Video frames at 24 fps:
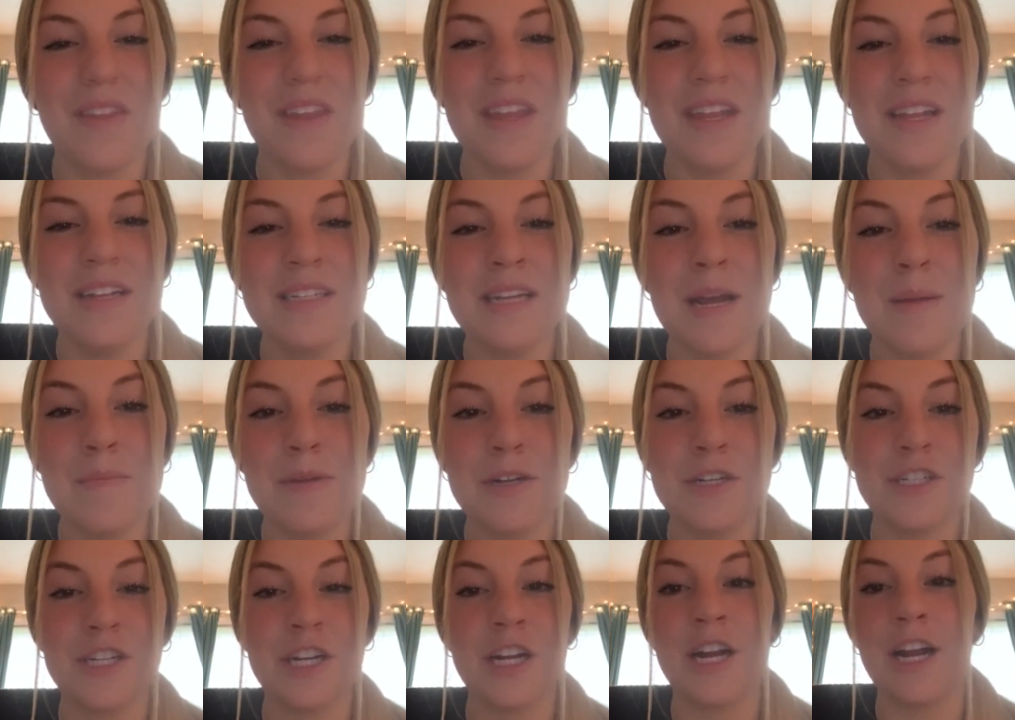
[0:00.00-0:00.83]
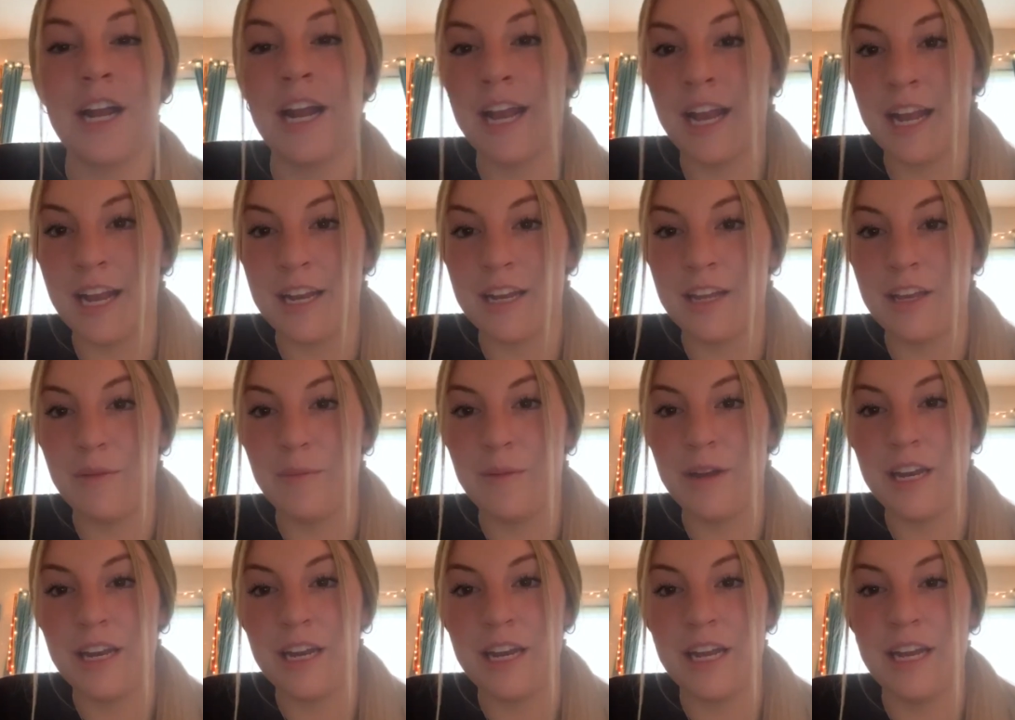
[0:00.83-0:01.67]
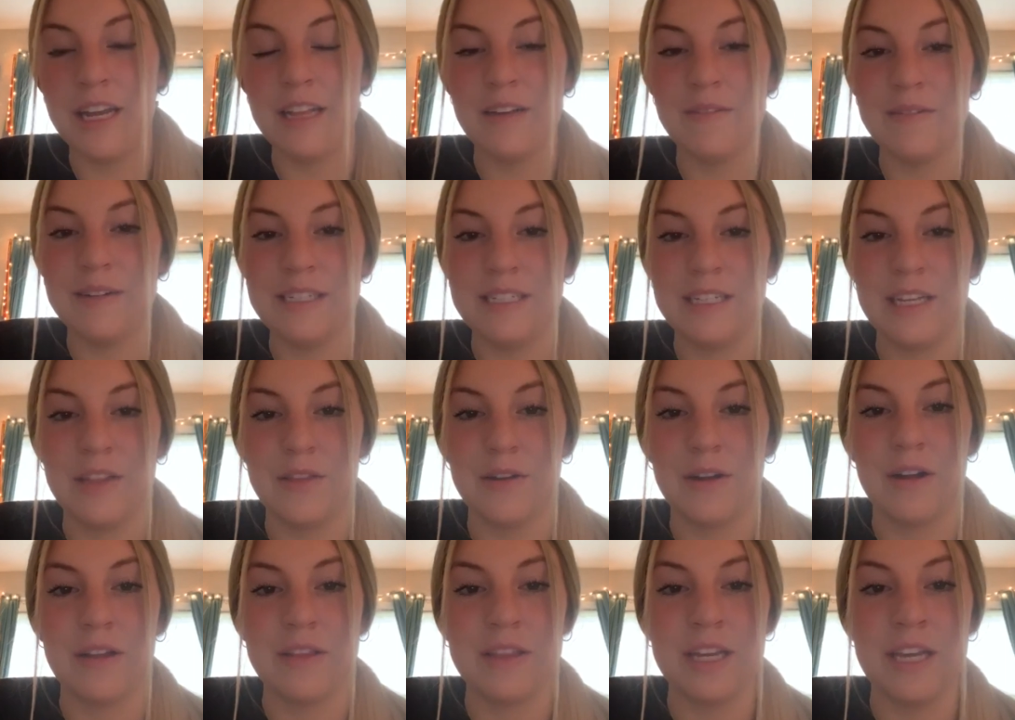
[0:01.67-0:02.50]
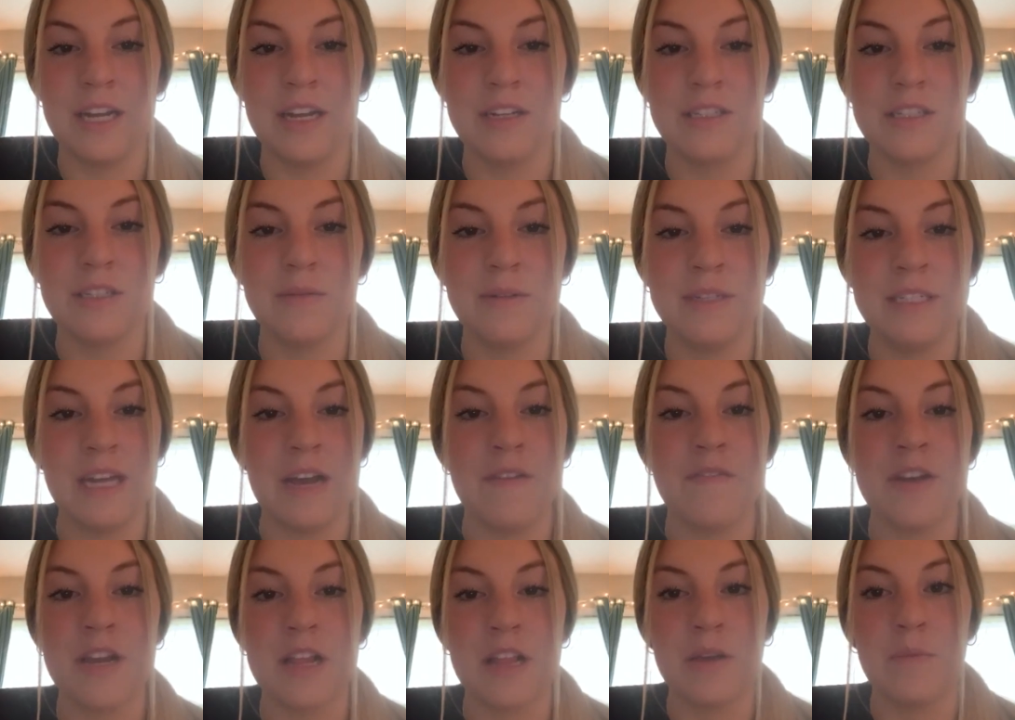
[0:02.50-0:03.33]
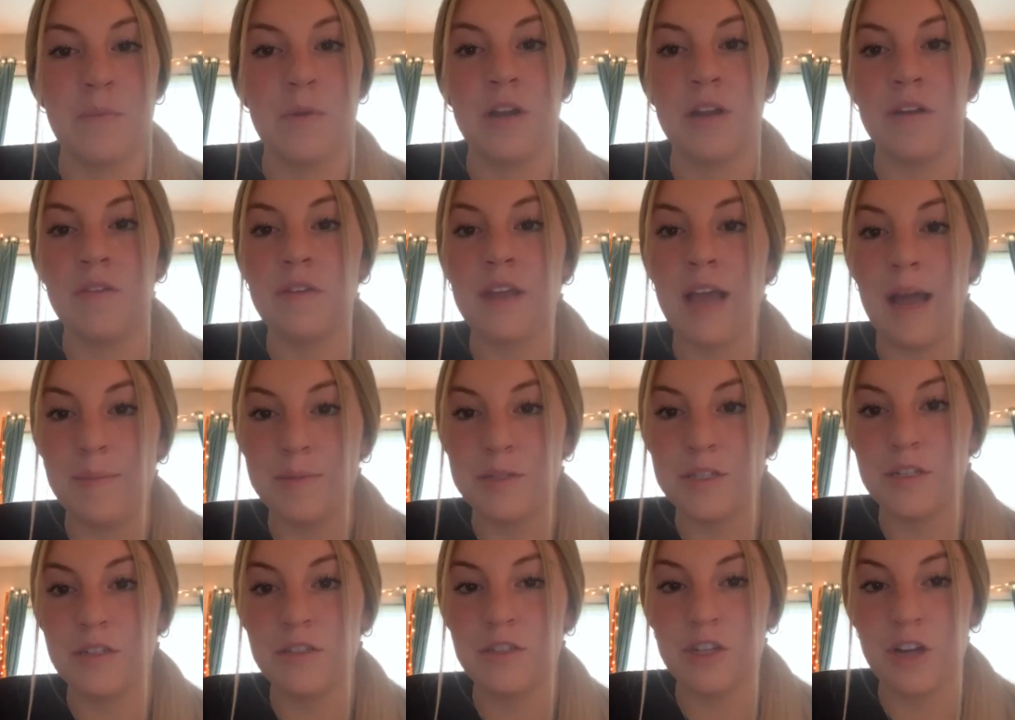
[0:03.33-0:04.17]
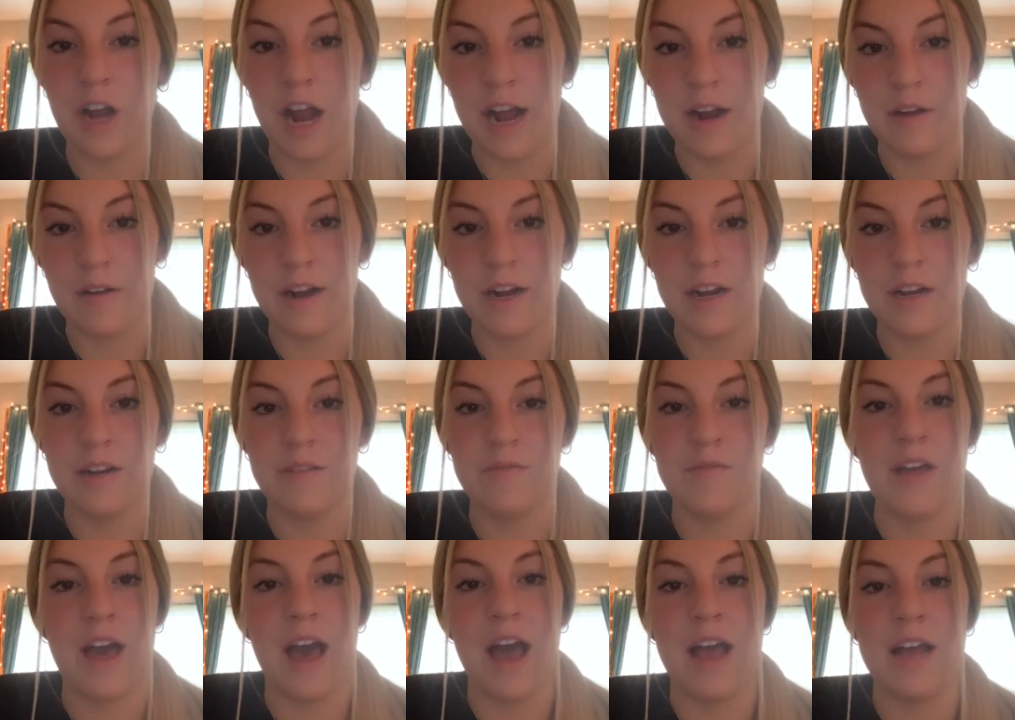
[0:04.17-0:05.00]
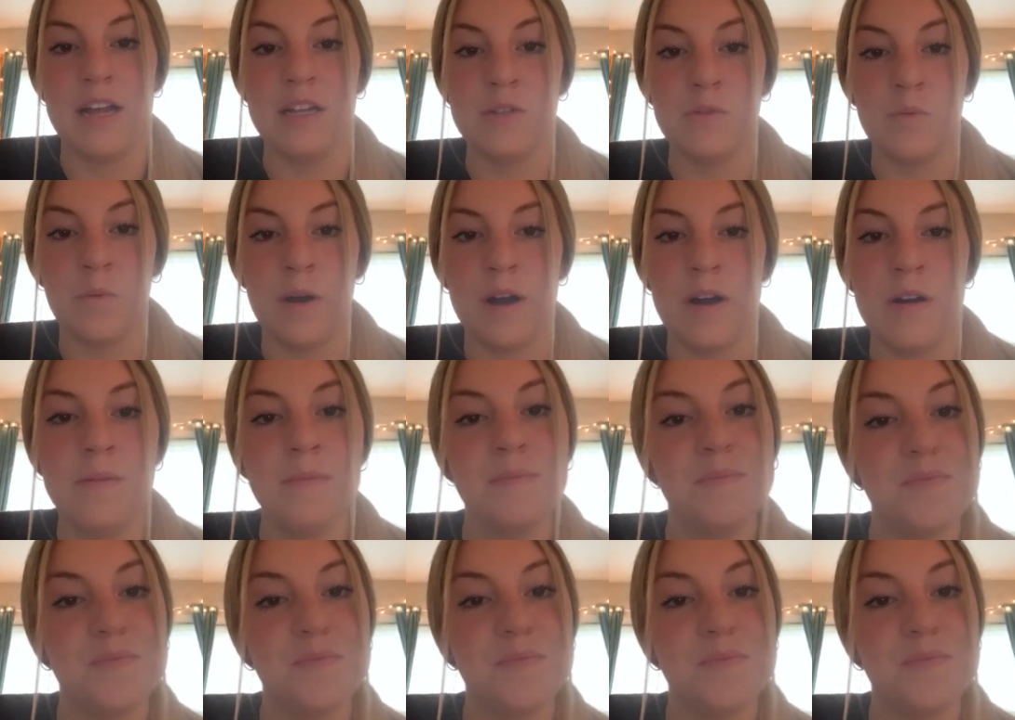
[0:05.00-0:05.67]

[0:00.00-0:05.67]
temperature and humidity that we see throughout the year. So we definitely would have kept track record of that as well.